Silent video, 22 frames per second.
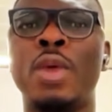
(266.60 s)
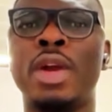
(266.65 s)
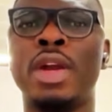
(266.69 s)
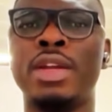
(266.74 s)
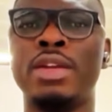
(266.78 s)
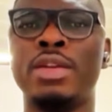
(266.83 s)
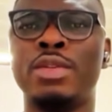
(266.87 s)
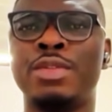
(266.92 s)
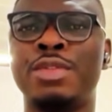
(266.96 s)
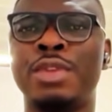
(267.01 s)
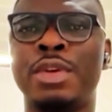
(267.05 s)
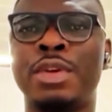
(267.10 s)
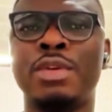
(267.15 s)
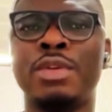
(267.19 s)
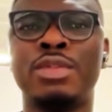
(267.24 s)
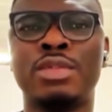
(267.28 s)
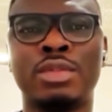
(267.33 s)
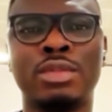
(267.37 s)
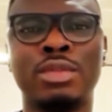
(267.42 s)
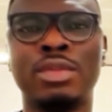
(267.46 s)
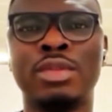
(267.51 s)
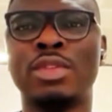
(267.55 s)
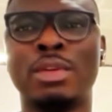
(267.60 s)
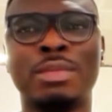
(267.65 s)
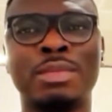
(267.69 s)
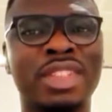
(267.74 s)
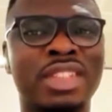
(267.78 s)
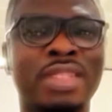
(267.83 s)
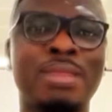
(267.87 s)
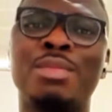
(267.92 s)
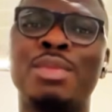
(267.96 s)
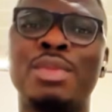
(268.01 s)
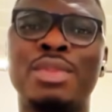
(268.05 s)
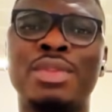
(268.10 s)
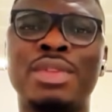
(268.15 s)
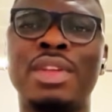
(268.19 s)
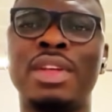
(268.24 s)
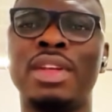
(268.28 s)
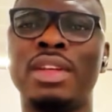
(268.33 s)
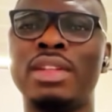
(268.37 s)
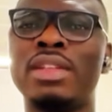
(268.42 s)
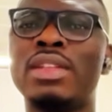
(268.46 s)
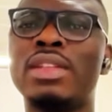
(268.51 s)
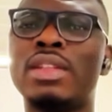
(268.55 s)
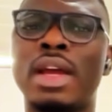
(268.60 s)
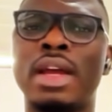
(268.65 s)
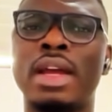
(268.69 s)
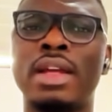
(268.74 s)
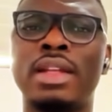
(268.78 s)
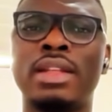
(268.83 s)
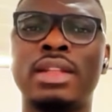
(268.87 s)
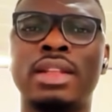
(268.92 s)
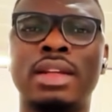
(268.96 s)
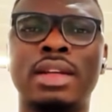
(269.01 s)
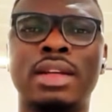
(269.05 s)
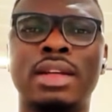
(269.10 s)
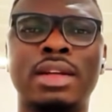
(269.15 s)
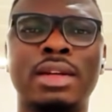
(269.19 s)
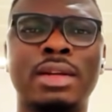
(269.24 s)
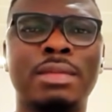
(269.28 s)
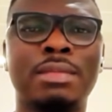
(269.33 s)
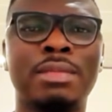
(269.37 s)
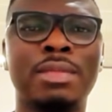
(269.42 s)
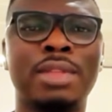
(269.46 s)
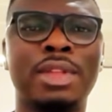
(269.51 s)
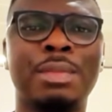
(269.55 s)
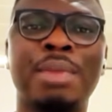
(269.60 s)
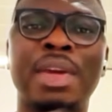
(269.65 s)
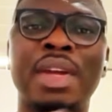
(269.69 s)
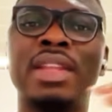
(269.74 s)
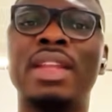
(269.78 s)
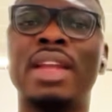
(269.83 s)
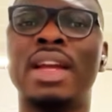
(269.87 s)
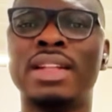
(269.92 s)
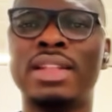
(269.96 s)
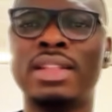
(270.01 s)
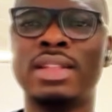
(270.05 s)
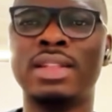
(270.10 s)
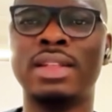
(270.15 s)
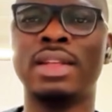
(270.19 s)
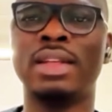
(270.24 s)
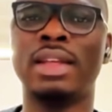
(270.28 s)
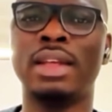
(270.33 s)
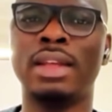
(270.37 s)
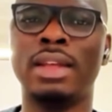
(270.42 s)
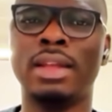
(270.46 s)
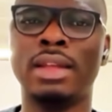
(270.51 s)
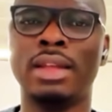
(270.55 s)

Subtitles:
when you fail to do some simple things and the penalty